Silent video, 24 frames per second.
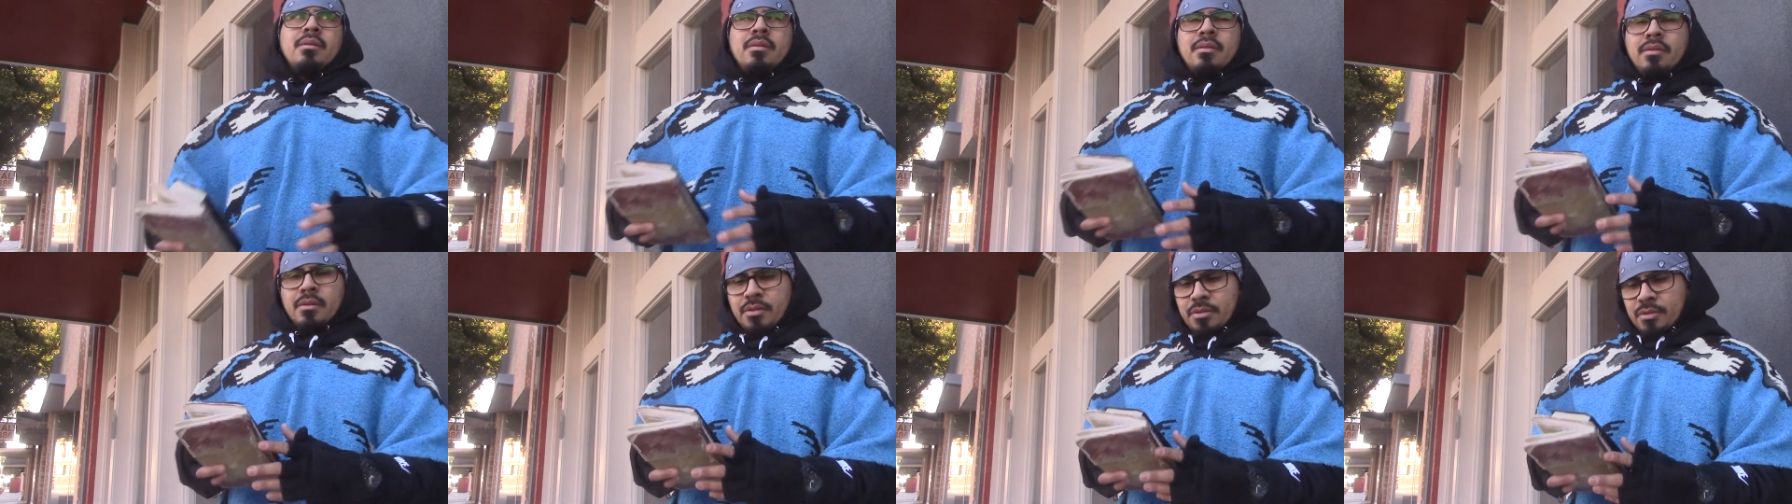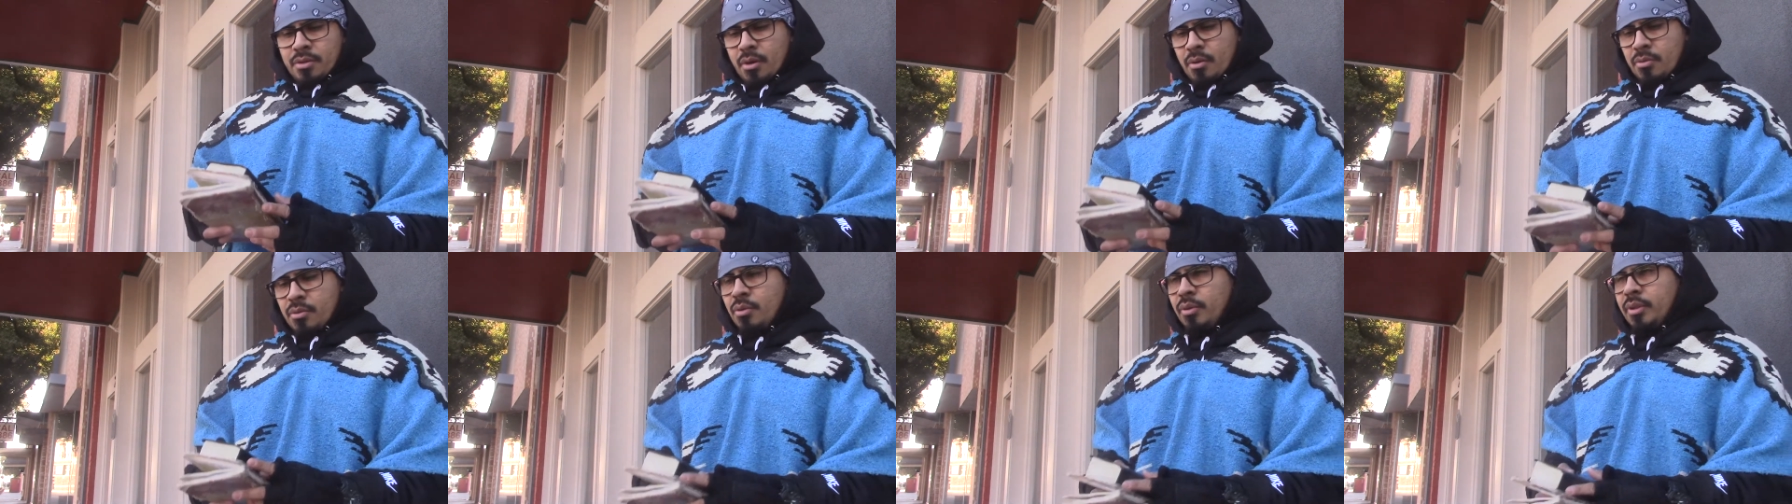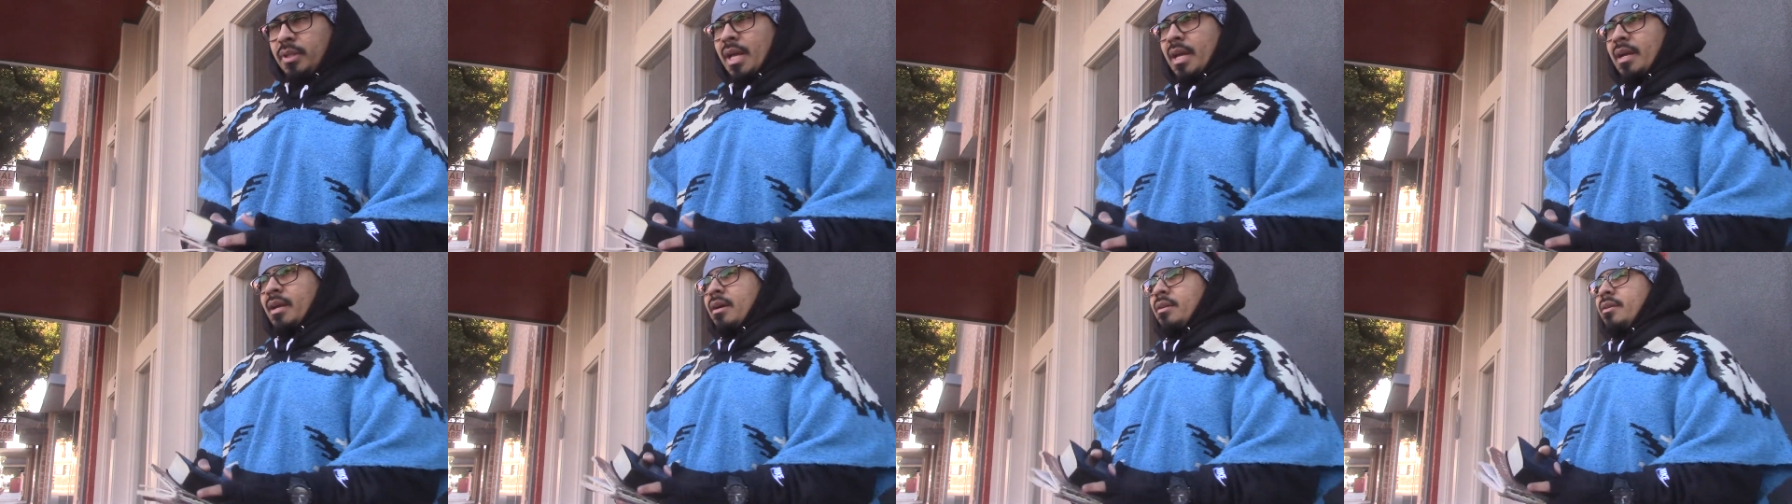There's no new
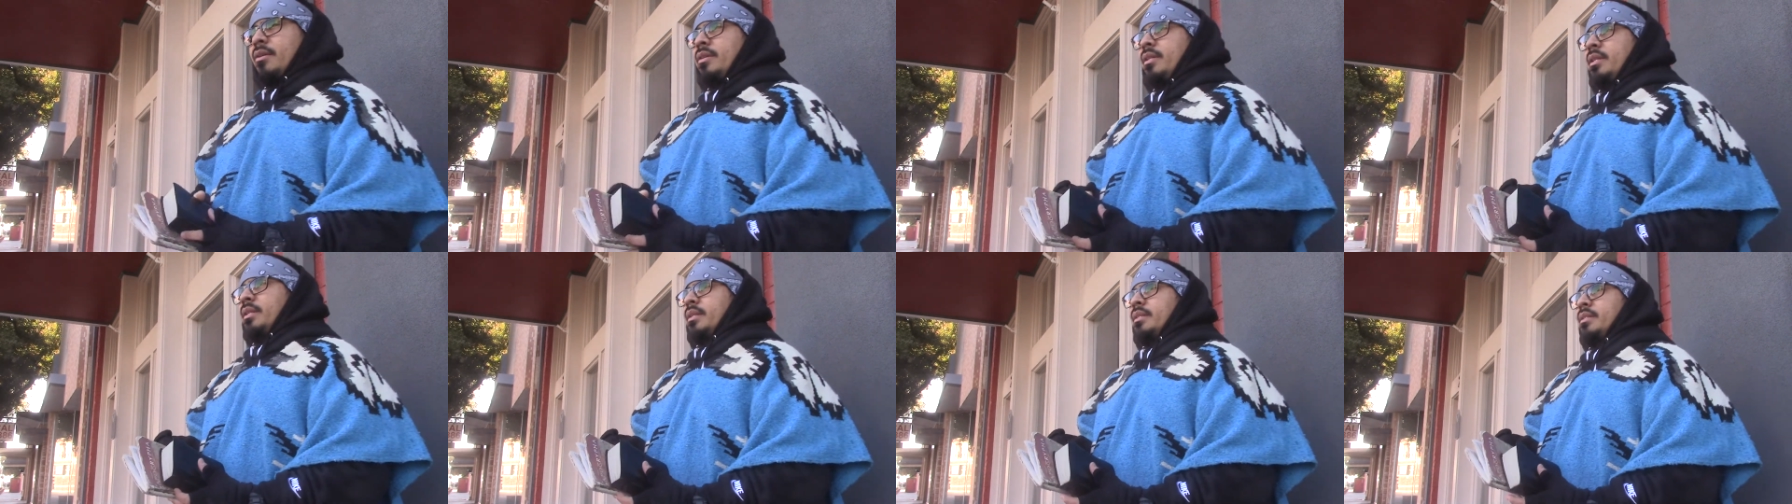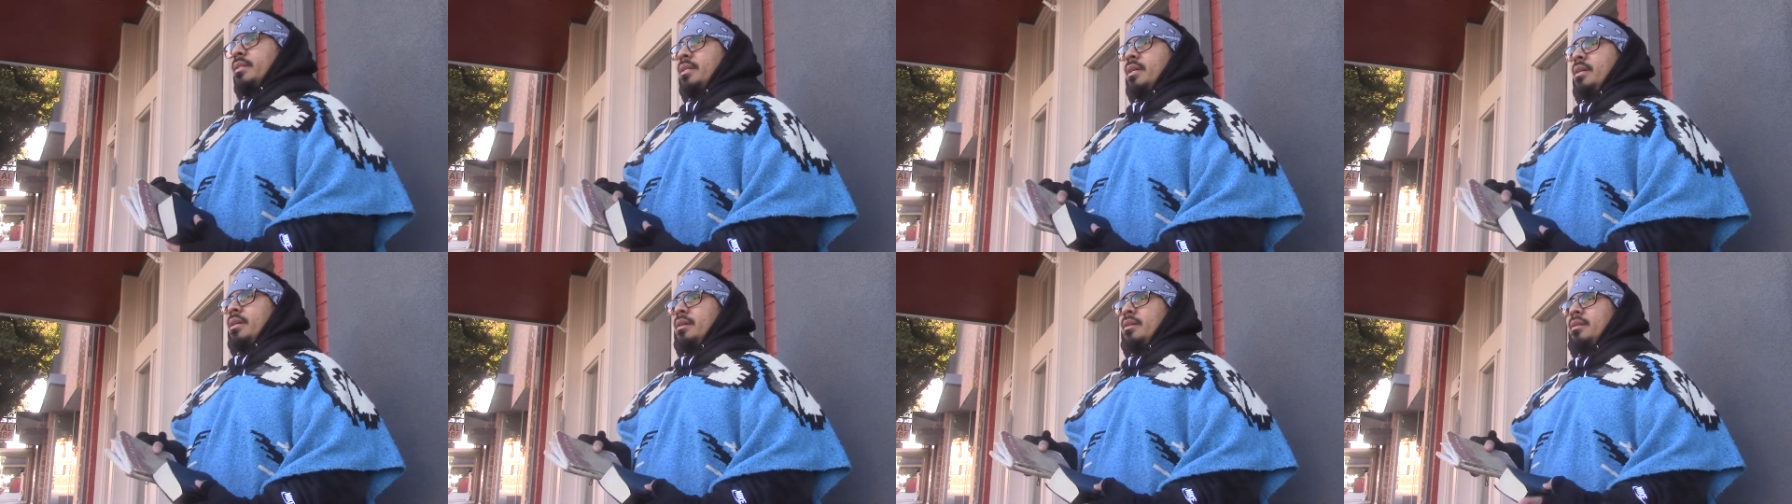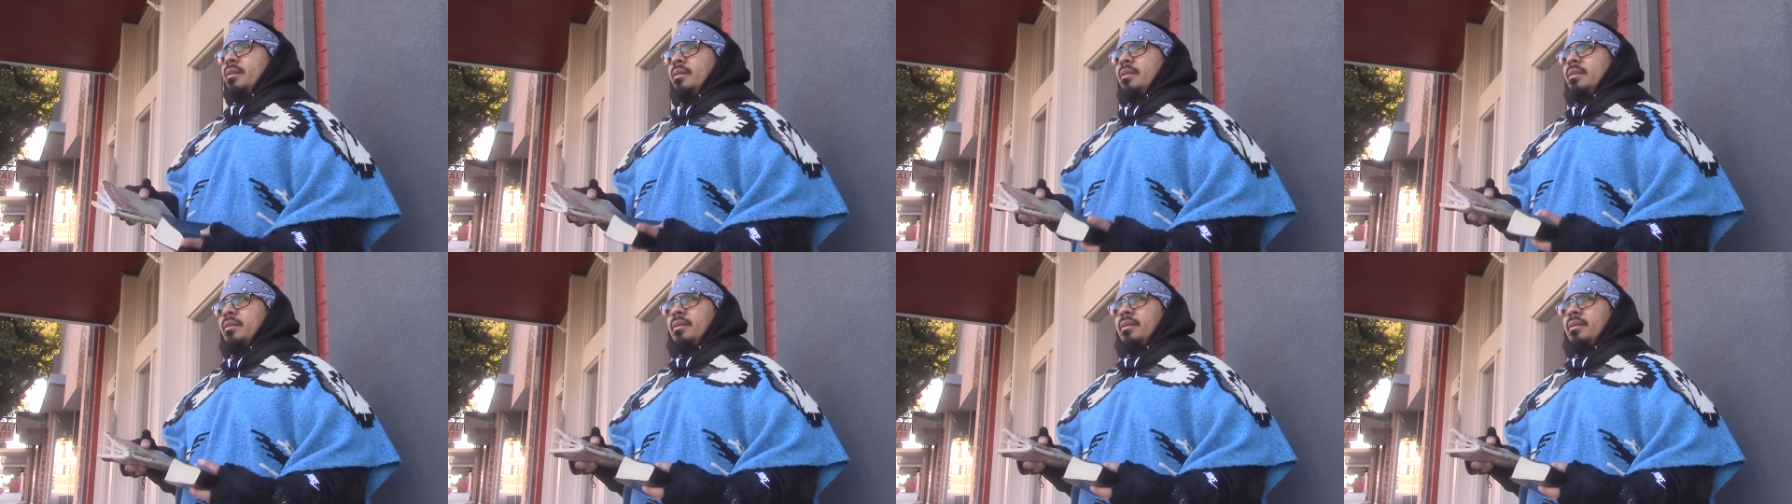thing underneath the sun.